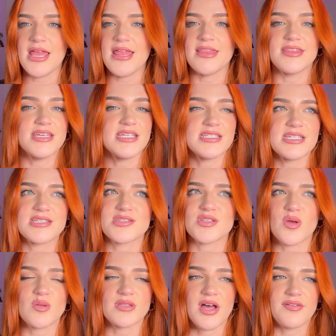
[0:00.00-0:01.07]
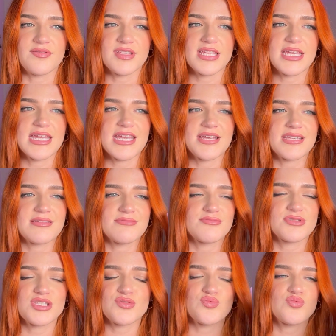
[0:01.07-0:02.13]
This is so lovely. It
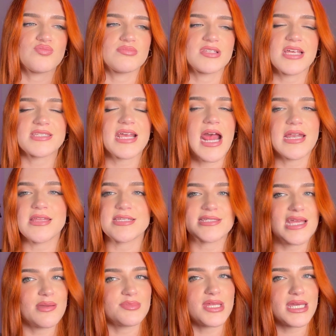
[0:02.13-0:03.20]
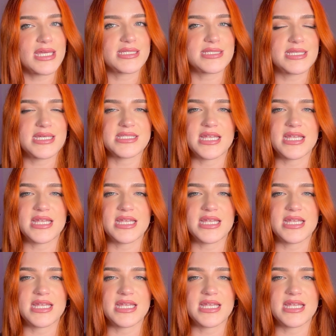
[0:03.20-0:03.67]
just does kind of the same thing as this.